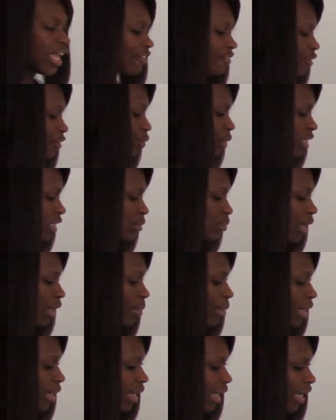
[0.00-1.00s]
if it was
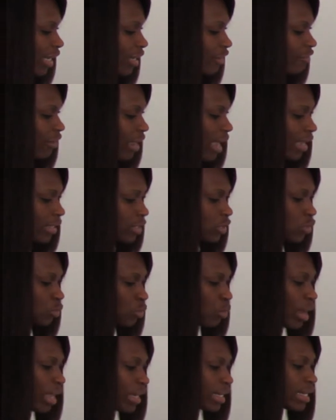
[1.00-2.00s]
maybe negative x
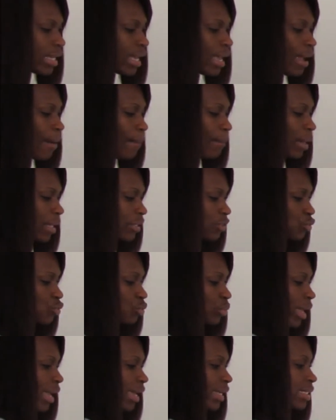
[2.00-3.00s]
squared plus
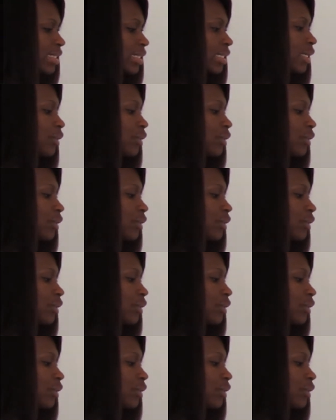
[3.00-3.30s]
2x